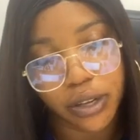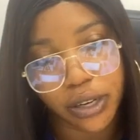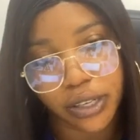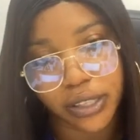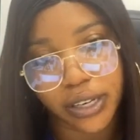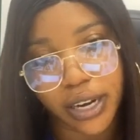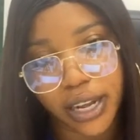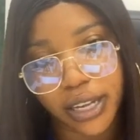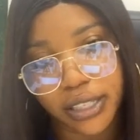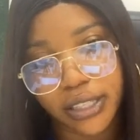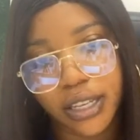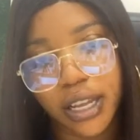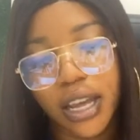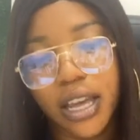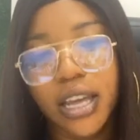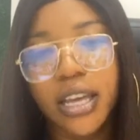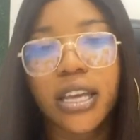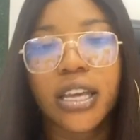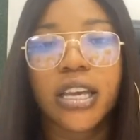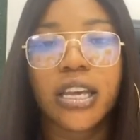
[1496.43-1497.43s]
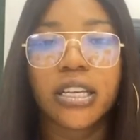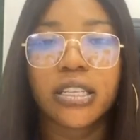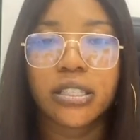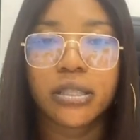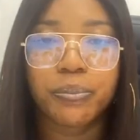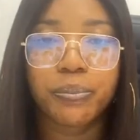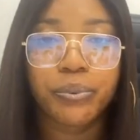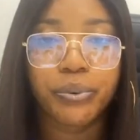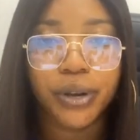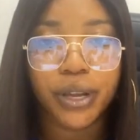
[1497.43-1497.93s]
third class
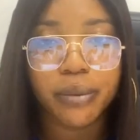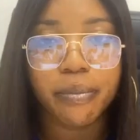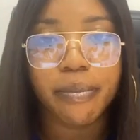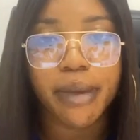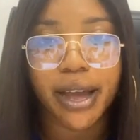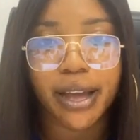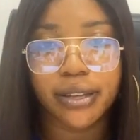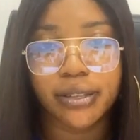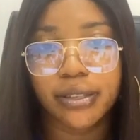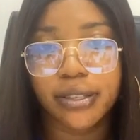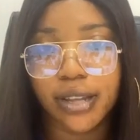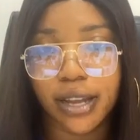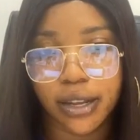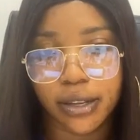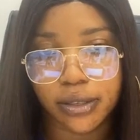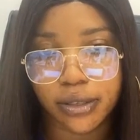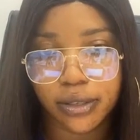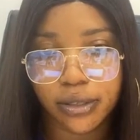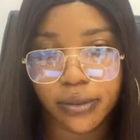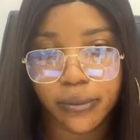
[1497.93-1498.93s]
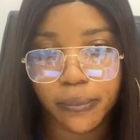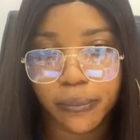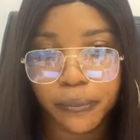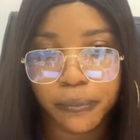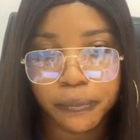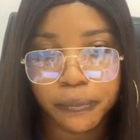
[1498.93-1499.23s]
is pre-masters.